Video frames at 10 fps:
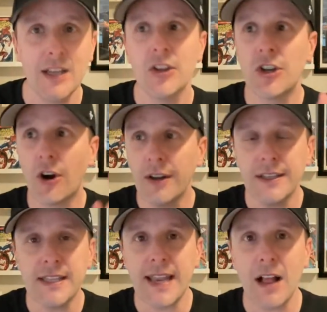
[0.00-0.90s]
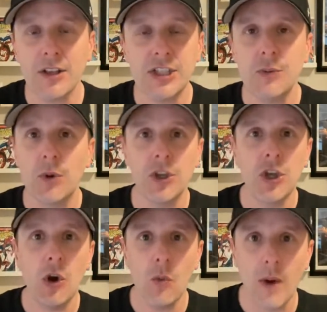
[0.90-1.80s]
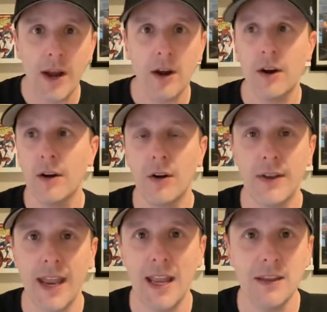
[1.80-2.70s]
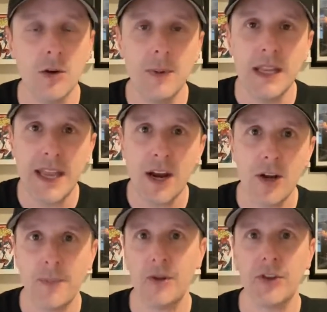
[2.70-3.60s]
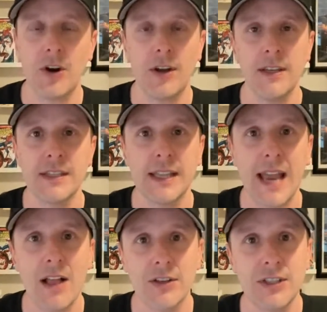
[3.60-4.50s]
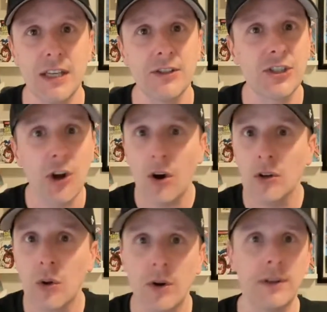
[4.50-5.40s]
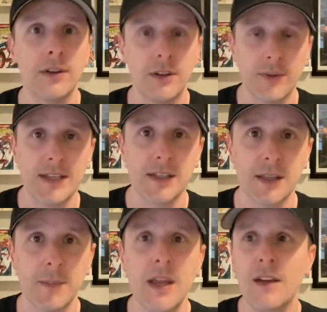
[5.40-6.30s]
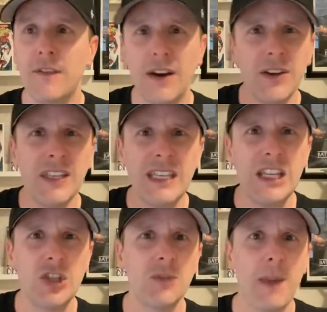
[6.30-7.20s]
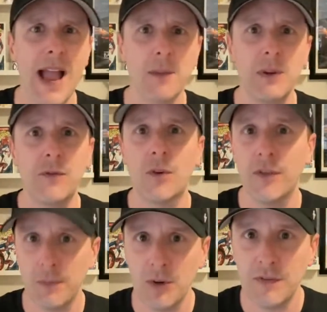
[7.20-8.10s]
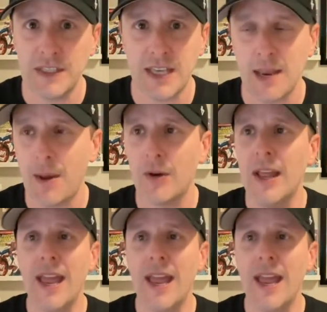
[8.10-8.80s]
The Guardians of the Galaxy were nowhere, okay? Nobody cared about the Guardians of the Galaxy, Star Lord, and the rest of them. Very niche back before the movies came out.